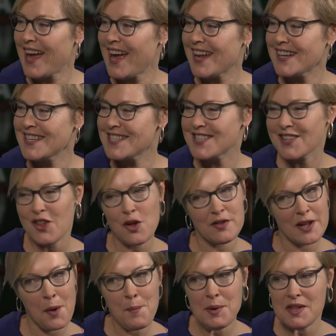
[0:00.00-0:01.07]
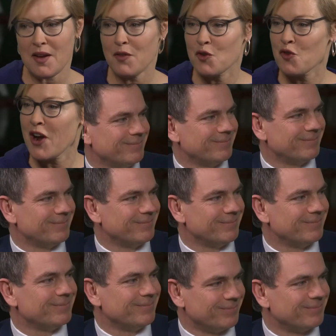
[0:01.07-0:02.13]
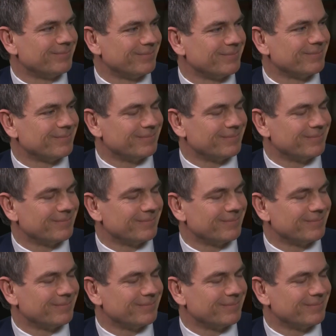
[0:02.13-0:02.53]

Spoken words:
and those companies have the right to do what they want.